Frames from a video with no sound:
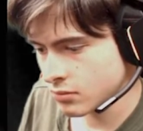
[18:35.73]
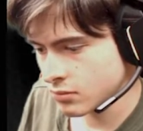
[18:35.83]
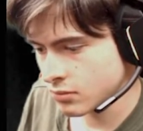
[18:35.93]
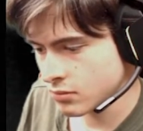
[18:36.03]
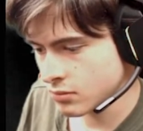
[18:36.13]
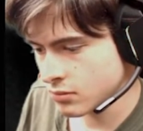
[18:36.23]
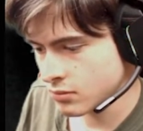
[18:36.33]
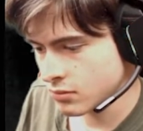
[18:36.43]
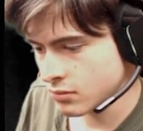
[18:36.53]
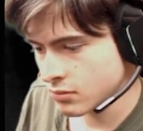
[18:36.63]

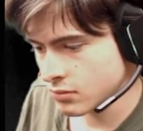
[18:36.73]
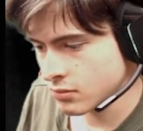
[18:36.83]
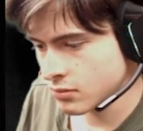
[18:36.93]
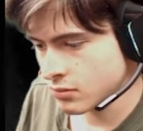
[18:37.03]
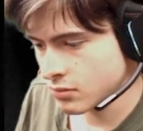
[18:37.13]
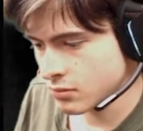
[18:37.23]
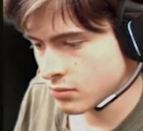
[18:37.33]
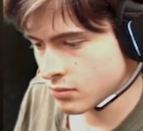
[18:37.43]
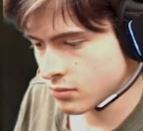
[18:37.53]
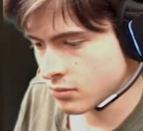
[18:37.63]

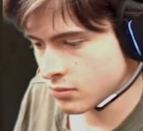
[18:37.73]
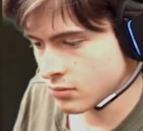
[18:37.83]
No one is speaking in this clip.